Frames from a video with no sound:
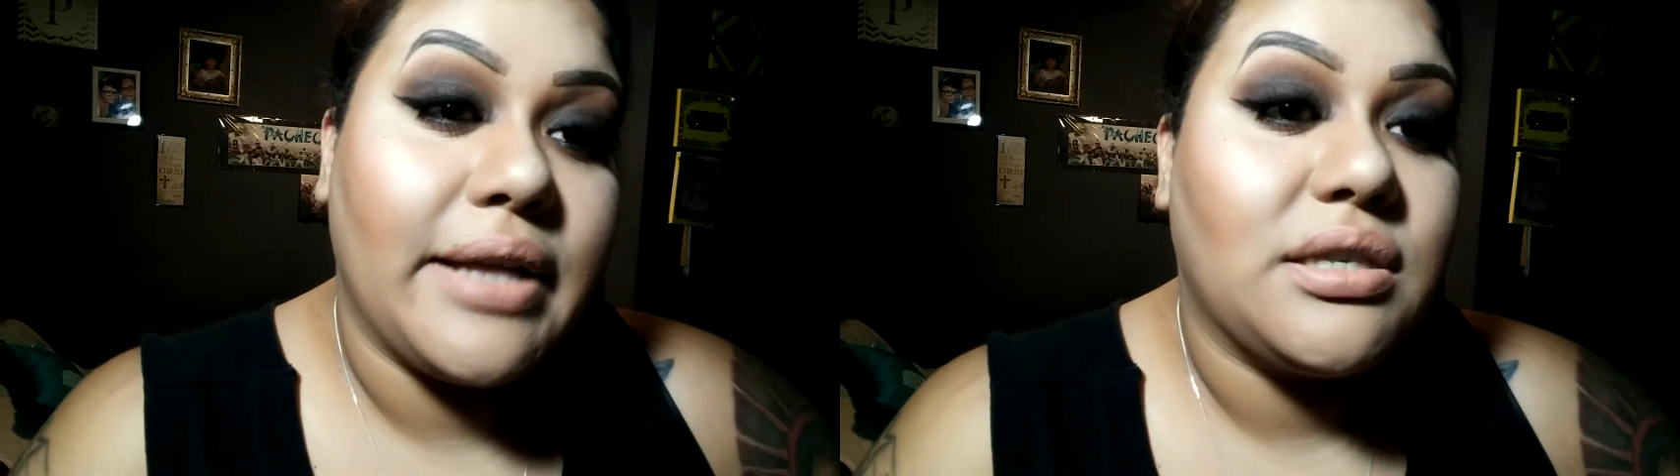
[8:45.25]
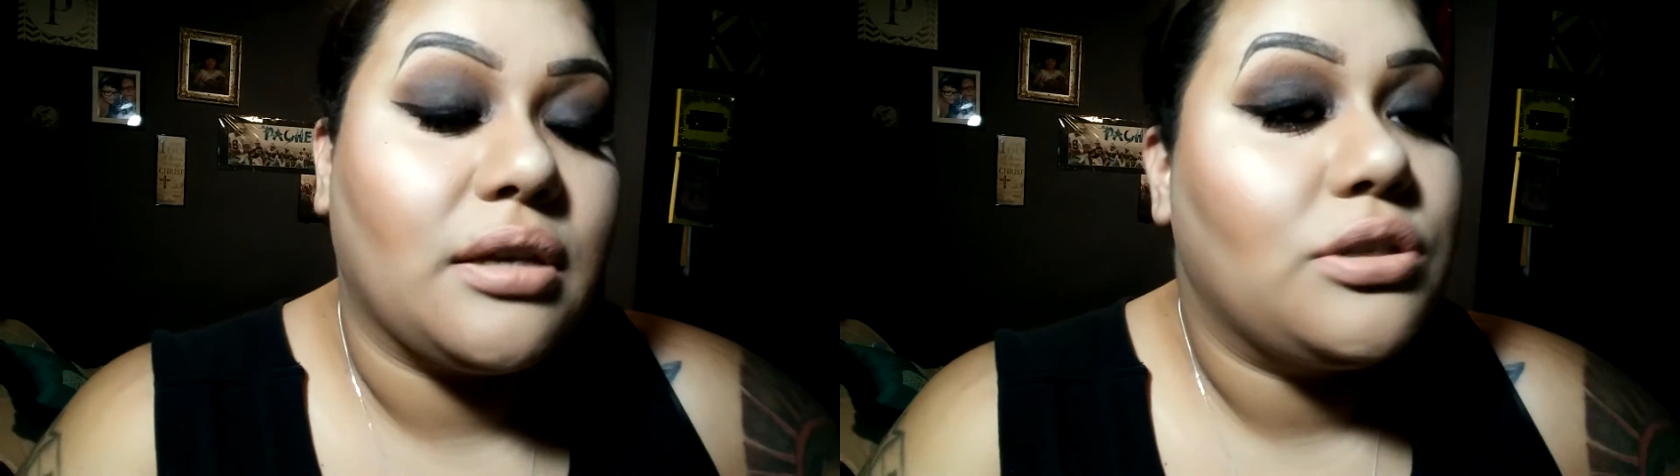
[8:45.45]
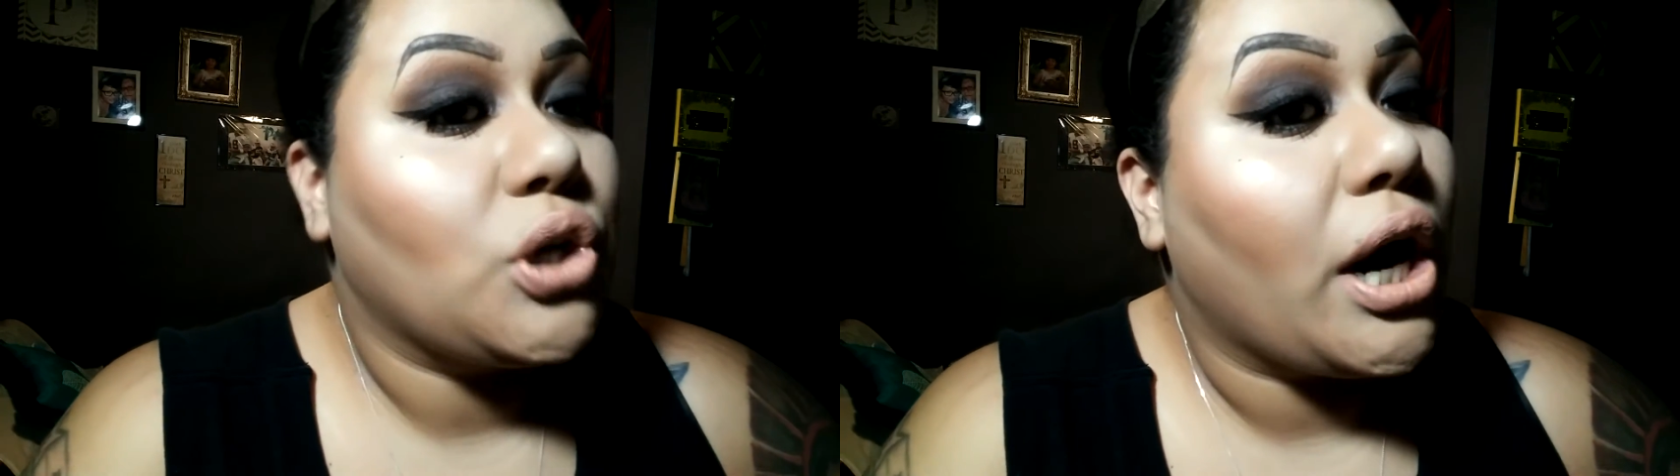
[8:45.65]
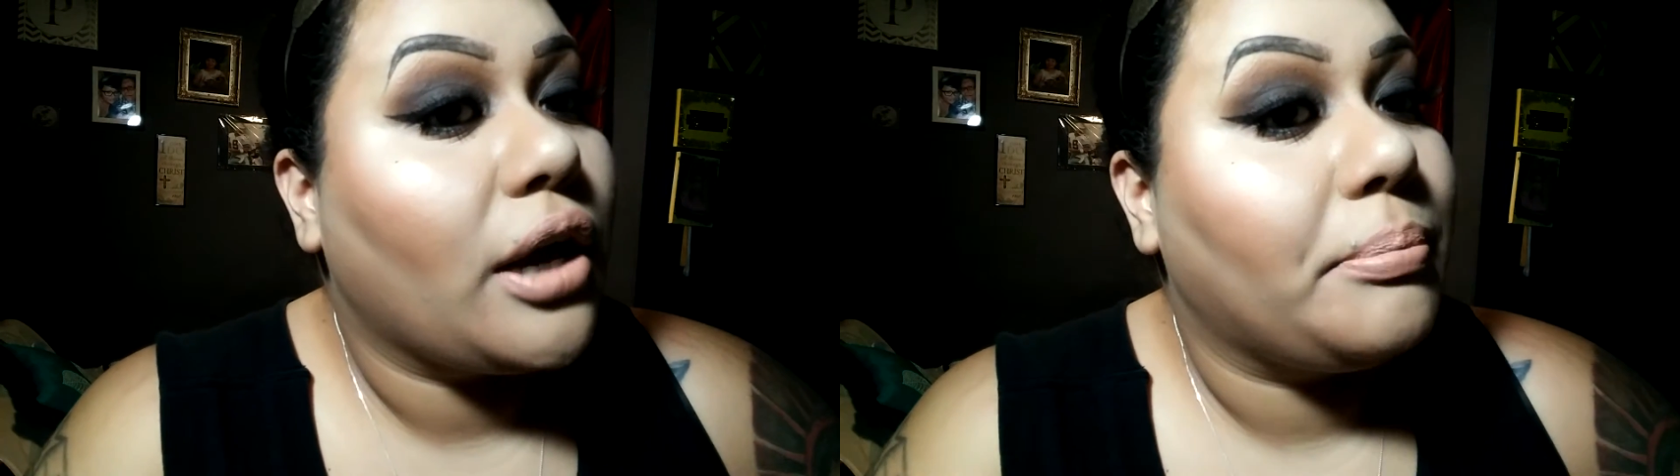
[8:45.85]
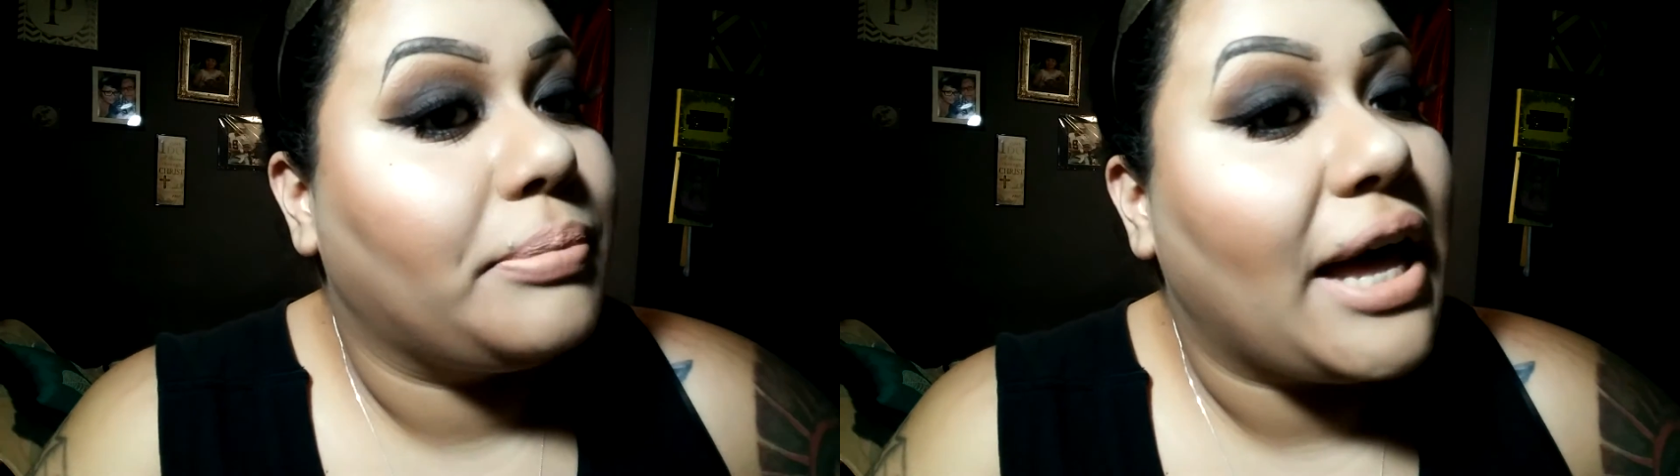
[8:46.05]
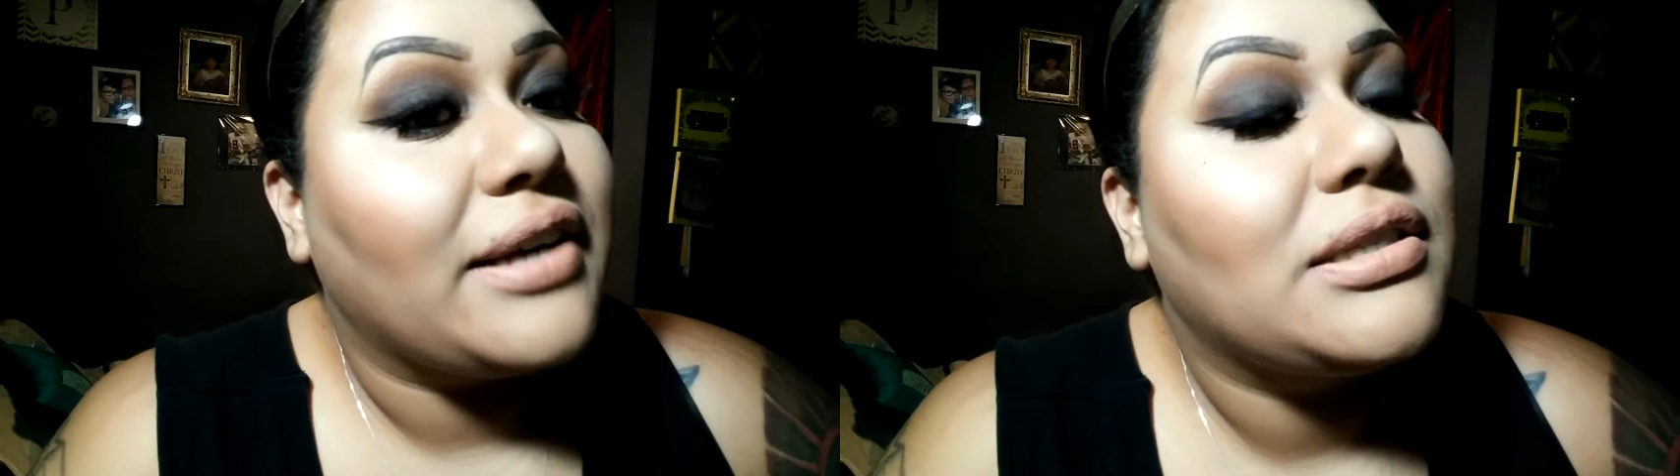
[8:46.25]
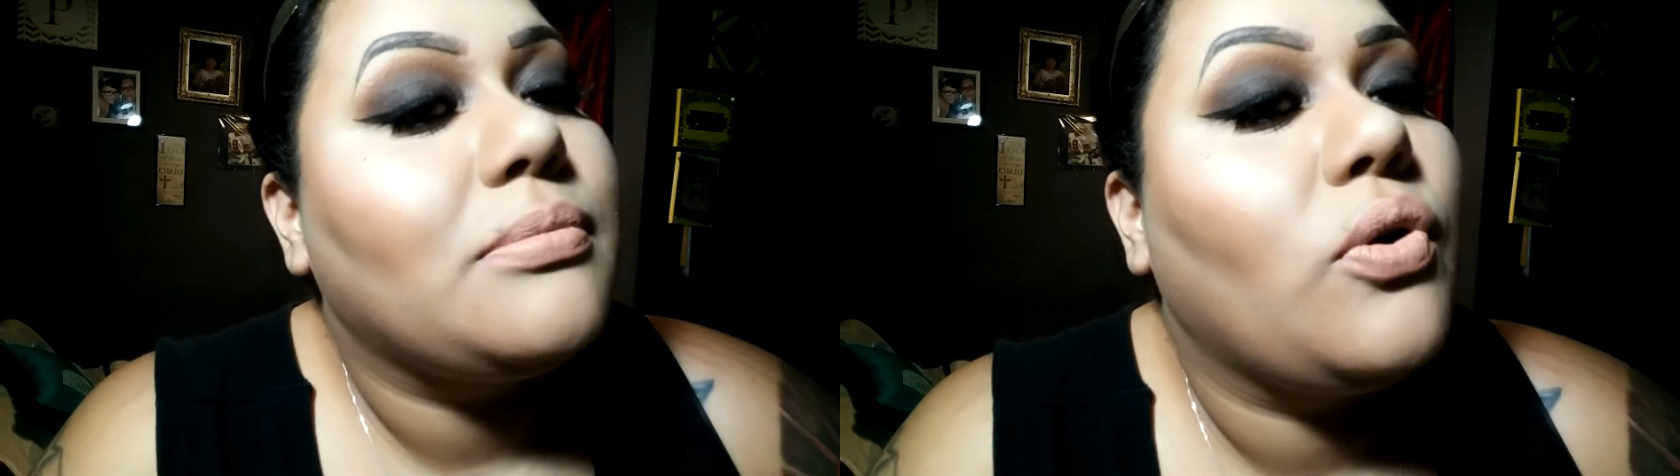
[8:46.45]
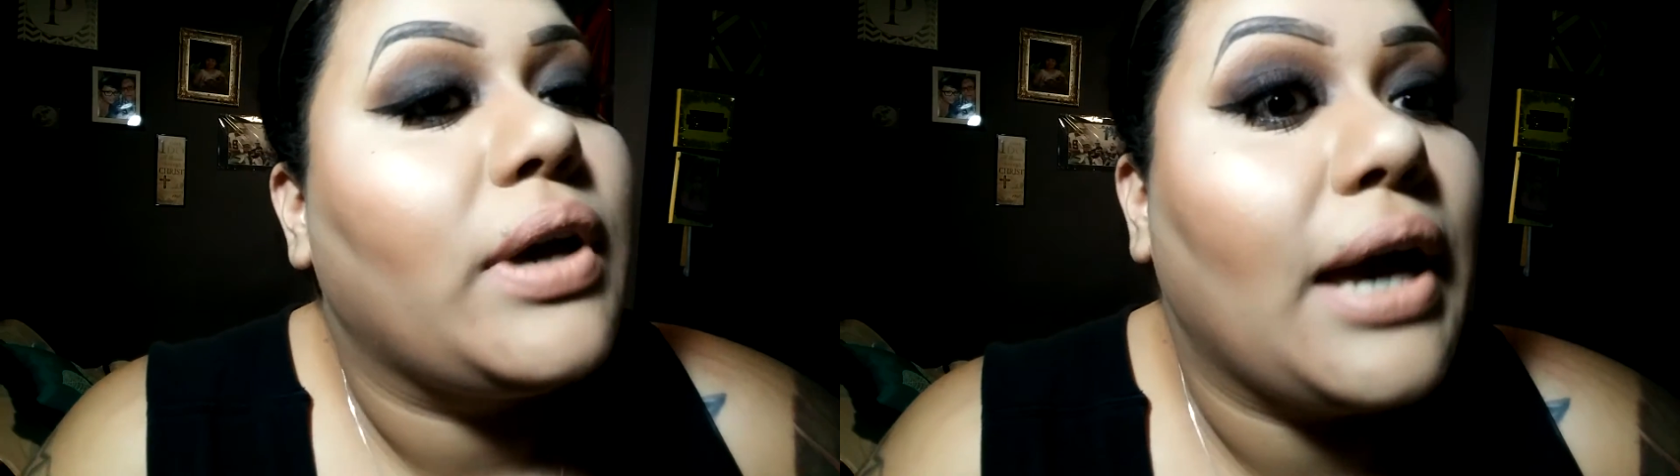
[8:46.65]
it's a dark black
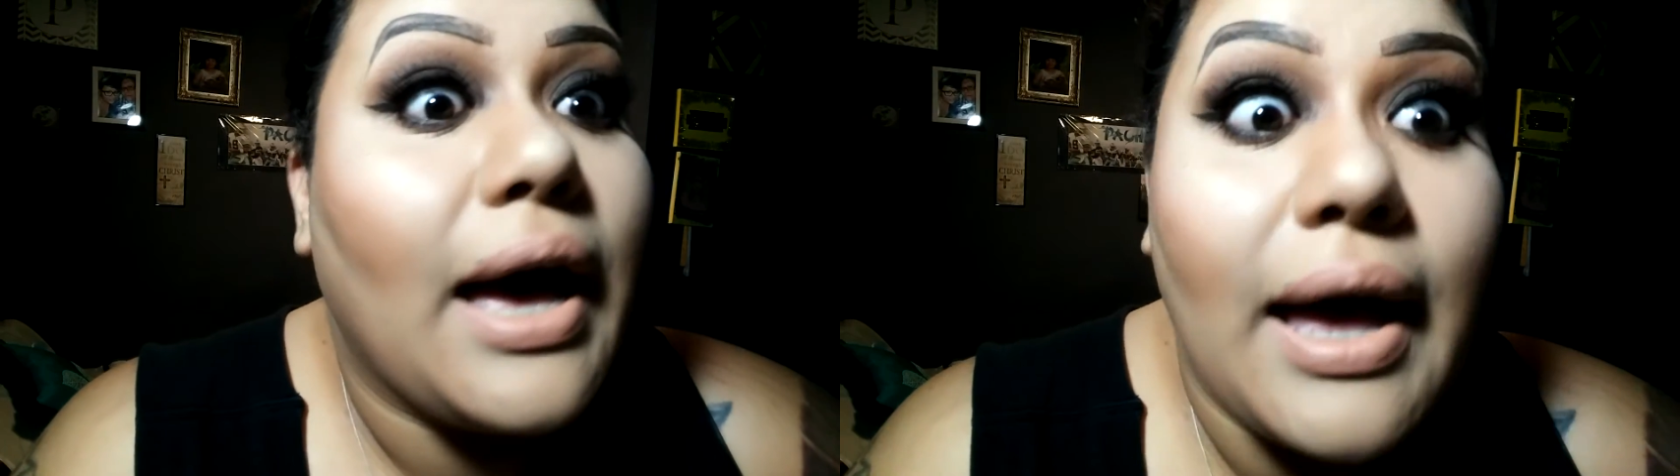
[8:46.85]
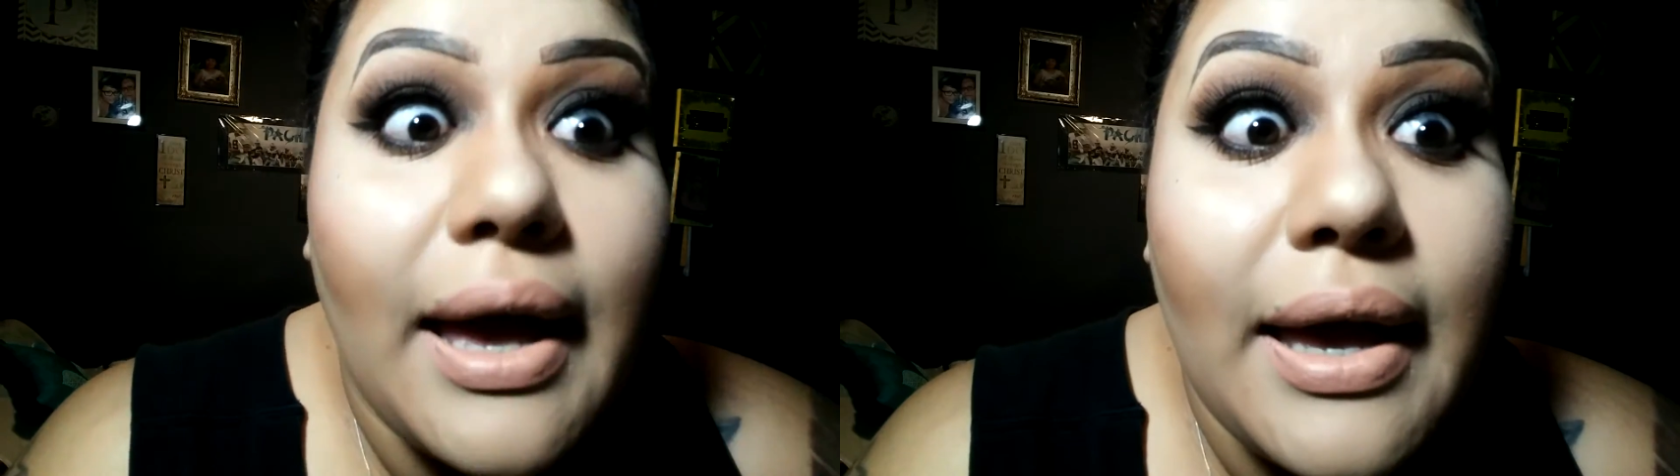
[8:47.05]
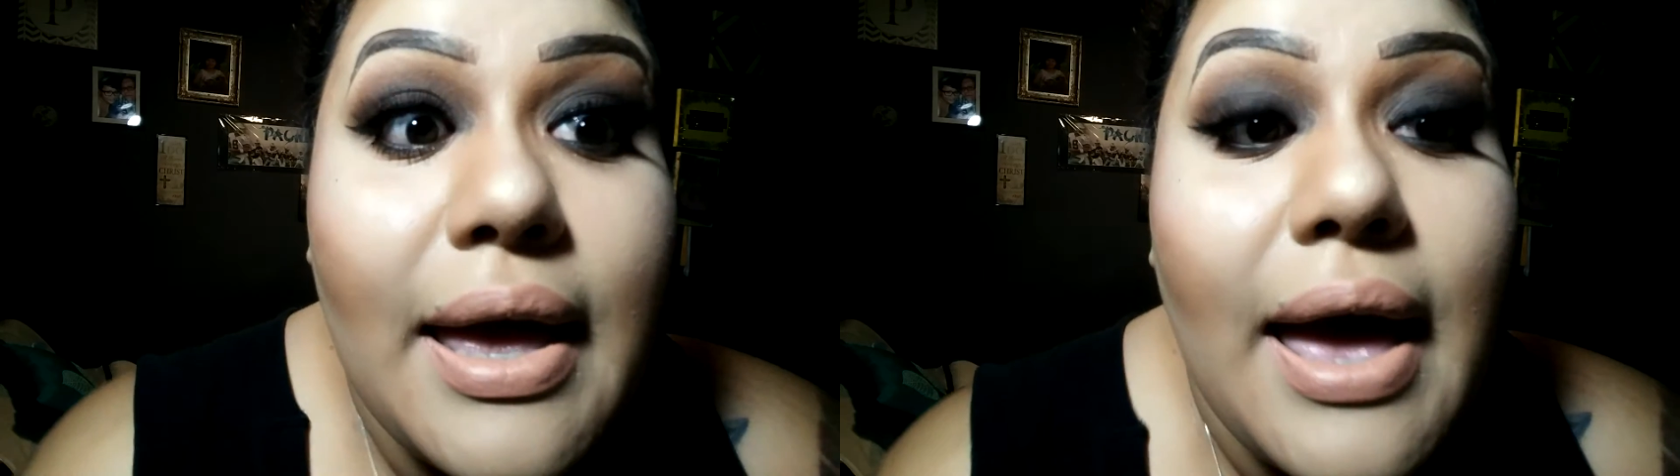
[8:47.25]
smoky eye.